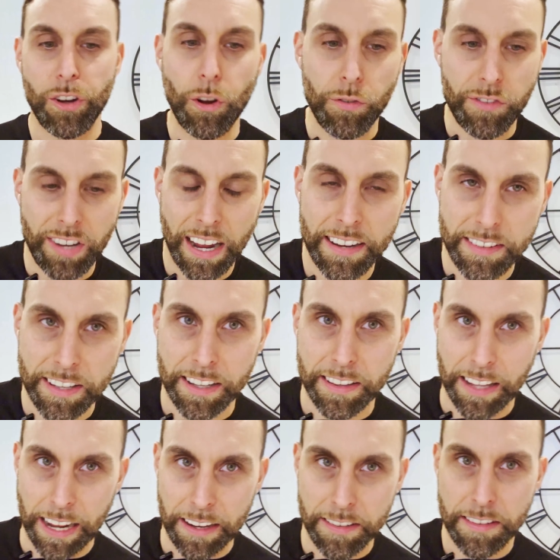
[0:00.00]
you've tested
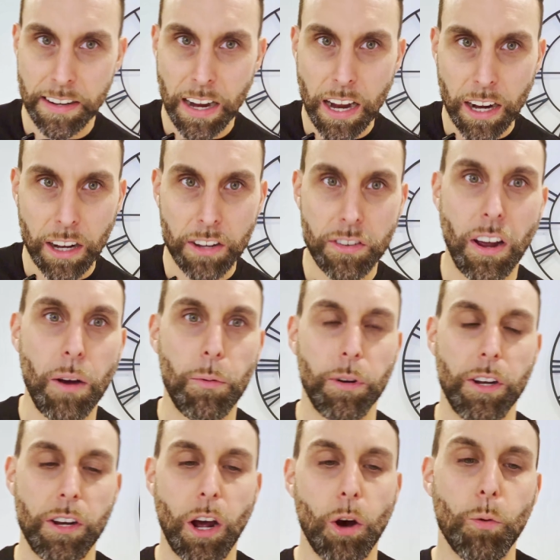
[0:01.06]
this? Because I
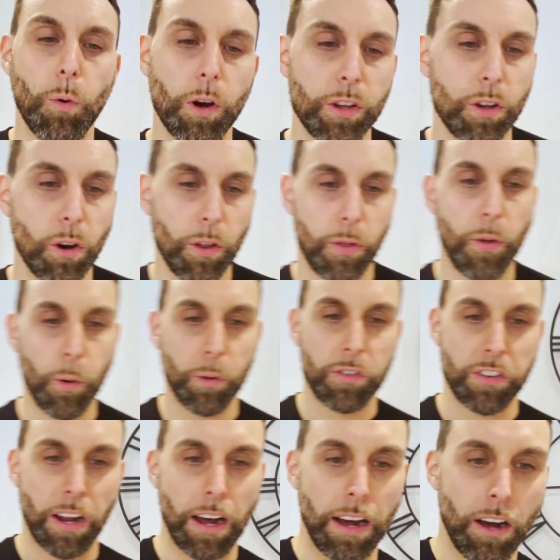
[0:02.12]
want to know what your
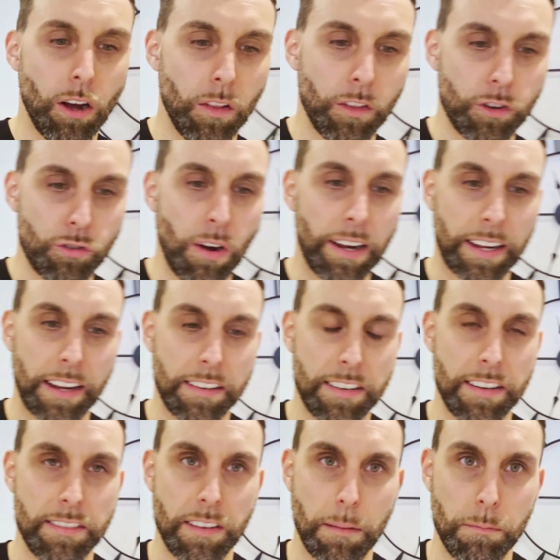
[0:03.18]
thoughts are on the tracking
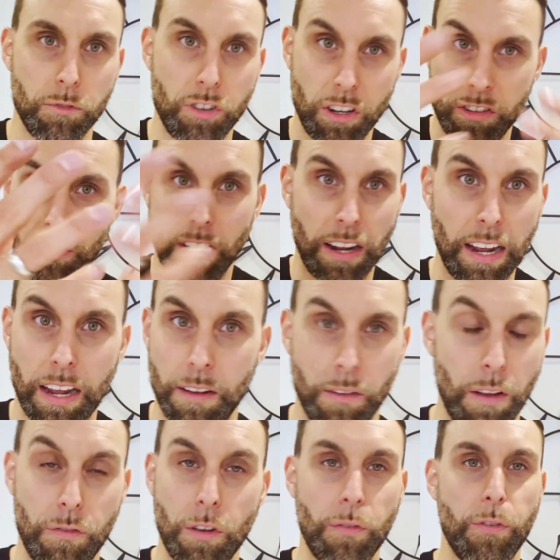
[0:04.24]
system, just
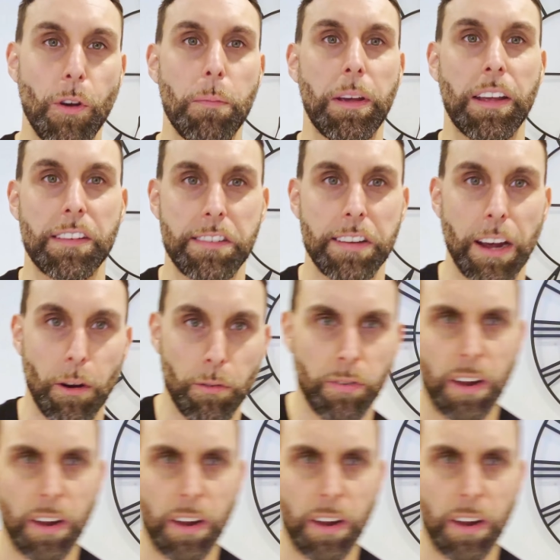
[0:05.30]
if you're filming yourself,